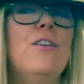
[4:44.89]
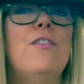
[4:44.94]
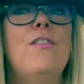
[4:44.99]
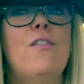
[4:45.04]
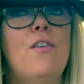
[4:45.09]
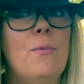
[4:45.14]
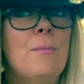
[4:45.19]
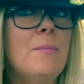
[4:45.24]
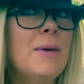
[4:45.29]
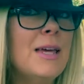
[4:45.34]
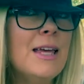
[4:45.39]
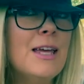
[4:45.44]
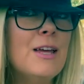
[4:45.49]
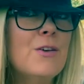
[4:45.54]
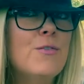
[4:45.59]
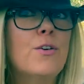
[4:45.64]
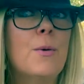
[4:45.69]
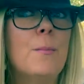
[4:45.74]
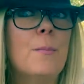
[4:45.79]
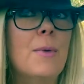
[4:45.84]
for me,
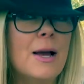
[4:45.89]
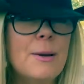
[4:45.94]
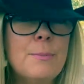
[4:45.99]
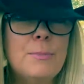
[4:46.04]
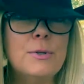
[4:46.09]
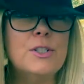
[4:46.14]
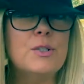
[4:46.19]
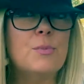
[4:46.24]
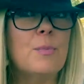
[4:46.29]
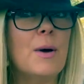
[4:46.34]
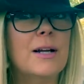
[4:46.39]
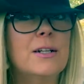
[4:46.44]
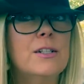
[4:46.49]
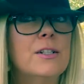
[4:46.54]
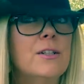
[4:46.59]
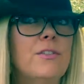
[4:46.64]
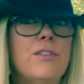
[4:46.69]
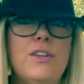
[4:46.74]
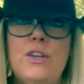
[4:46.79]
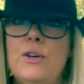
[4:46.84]
from my
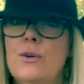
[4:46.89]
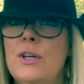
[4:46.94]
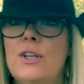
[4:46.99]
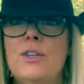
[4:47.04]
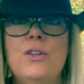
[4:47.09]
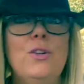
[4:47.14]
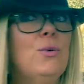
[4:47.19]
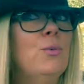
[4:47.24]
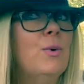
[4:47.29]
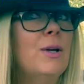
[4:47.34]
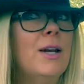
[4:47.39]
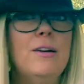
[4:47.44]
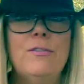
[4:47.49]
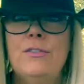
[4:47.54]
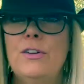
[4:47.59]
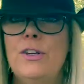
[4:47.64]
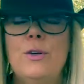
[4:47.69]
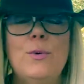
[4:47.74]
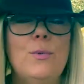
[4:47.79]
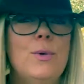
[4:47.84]
perspective, you can do
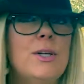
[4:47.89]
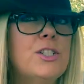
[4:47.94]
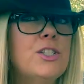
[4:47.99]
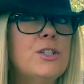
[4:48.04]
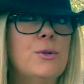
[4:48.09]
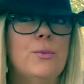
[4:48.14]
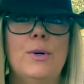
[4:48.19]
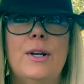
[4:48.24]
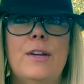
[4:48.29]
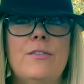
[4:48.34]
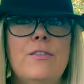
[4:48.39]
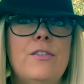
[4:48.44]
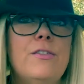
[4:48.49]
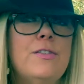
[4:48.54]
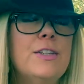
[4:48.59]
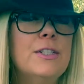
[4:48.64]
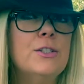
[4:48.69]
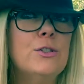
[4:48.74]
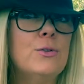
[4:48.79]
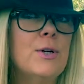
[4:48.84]
whatever you wish and whatever
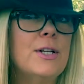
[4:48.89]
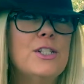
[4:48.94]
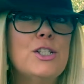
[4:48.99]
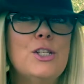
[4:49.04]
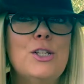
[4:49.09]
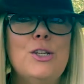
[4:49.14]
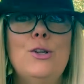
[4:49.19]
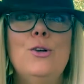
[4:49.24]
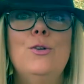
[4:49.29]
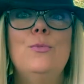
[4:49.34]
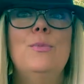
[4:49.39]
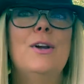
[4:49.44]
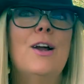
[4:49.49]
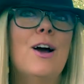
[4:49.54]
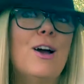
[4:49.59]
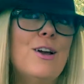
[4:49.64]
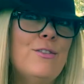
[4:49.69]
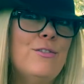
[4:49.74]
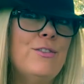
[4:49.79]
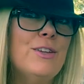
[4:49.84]
feels right to you, but
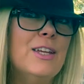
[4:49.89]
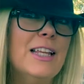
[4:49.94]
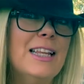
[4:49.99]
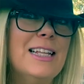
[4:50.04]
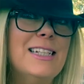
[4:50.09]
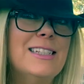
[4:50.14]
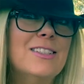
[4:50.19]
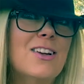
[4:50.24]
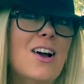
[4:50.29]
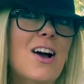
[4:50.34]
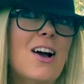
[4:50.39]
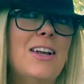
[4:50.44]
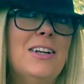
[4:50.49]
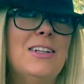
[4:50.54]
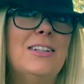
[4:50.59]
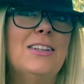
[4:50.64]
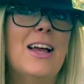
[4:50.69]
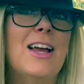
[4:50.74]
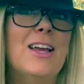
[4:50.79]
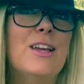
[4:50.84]
I feel it's kind
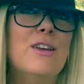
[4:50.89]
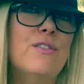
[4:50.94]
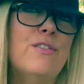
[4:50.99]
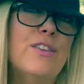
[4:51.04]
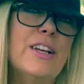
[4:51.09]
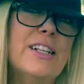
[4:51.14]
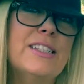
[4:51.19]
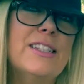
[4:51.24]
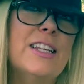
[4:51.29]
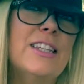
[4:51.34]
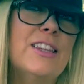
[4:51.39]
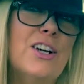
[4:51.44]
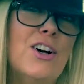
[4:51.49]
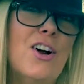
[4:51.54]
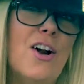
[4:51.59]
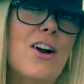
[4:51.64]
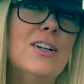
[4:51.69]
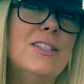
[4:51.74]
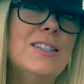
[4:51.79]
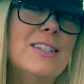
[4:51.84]
of like fixing the
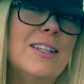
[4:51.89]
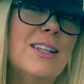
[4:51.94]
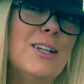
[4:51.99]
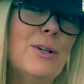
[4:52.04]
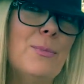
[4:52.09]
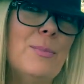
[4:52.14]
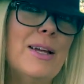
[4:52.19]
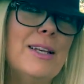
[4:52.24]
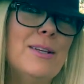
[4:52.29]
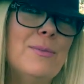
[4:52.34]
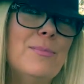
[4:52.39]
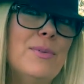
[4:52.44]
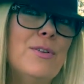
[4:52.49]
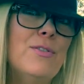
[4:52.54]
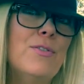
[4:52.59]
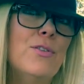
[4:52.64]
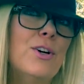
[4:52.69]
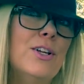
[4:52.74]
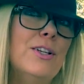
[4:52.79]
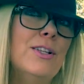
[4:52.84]
cards a little bit
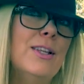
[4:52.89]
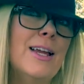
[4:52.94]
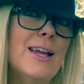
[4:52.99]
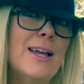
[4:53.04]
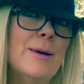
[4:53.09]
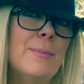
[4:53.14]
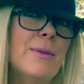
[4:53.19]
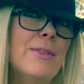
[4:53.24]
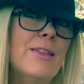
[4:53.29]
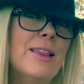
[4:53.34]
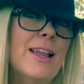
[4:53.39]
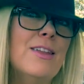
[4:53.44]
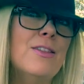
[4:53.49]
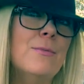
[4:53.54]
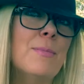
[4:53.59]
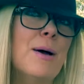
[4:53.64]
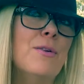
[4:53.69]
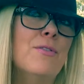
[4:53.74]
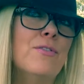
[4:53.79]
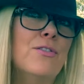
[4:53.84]
before you lay
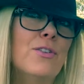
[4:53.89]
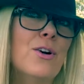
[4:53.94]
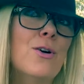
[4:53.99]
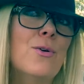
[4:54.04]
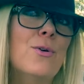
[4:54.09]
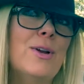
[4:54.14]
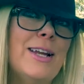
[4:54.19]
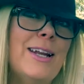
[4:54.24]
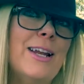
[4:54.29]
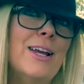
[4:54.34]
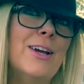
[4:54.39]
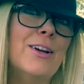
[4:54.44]
them out for a reading.